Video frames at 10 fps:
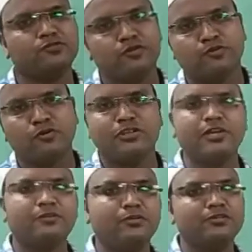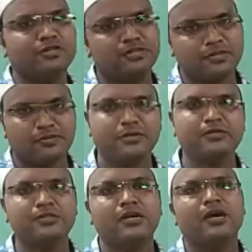For both the inputs it is
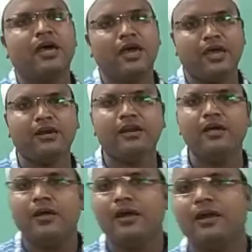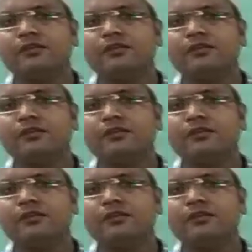depends, and it is